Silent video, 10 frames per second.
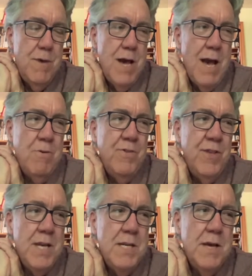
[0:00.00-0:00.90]
I wouldn't
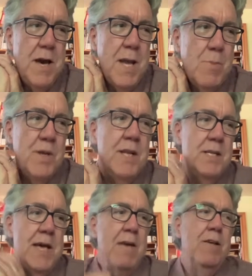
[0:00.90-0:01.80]
say a dying breed
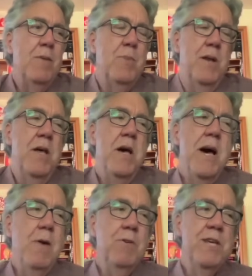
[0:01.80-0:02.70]
exactly, but
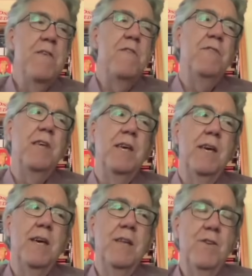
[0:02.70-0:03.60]
I will say that
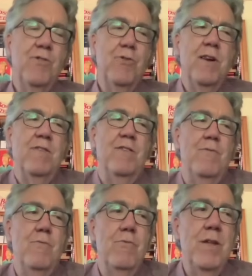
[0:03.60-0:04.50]
the industry doesn't
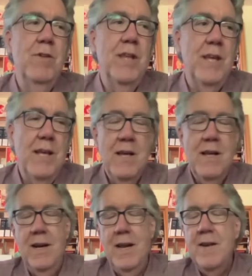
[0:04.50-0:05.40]
really
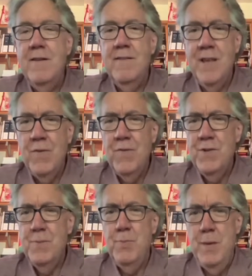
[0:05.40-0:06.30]
lend itself
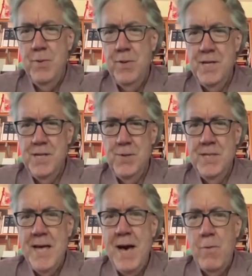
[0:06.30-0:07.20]
to people that do
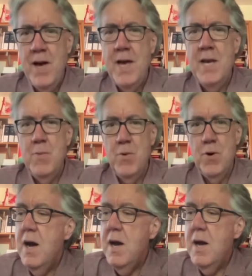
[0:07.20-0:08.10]
it that way
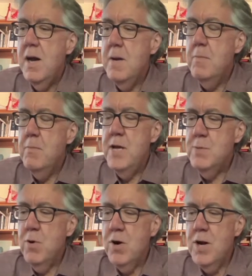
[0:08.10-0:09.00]
anymore.
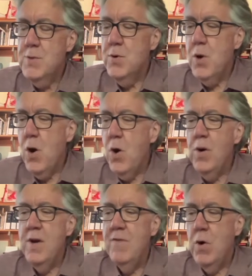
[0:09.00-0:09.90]
Baseball cards
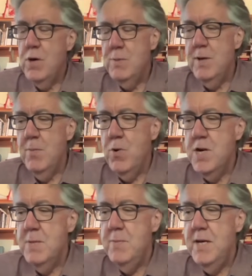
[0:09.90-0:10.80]
have always been
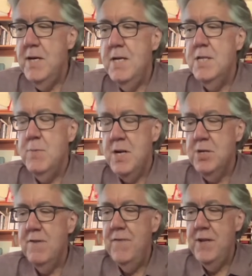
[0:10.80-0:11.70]
important to me,
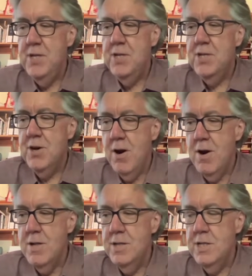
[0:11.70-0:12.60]
especially vintage
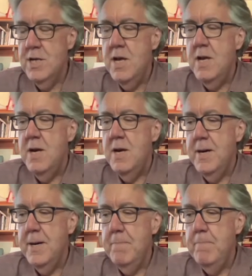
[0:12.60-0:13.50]
cards.
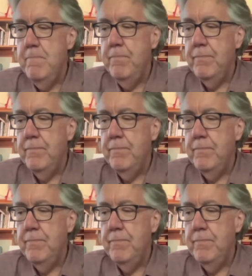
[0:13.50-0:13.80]
Um,